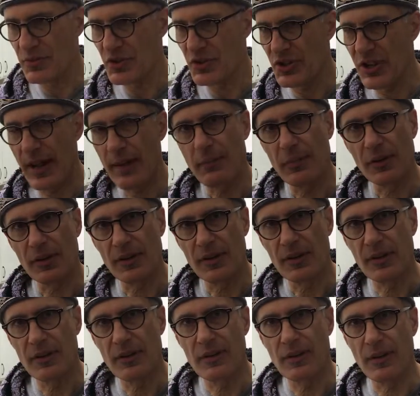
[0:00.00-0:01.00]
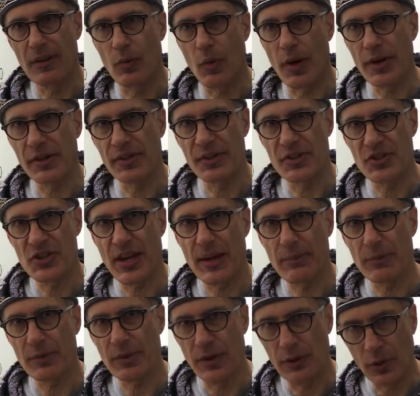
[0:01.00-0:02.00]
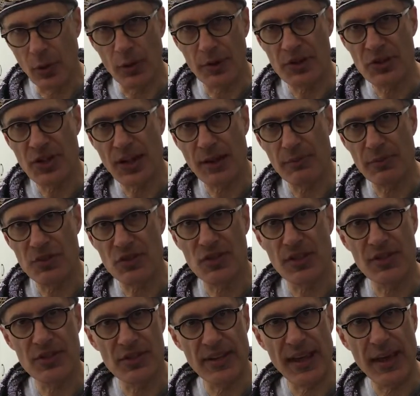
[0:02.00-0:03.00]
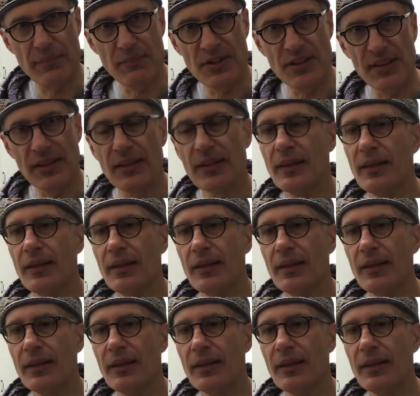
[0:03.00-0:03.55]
chamber, water in the chamber, the lower chamber starts to empty,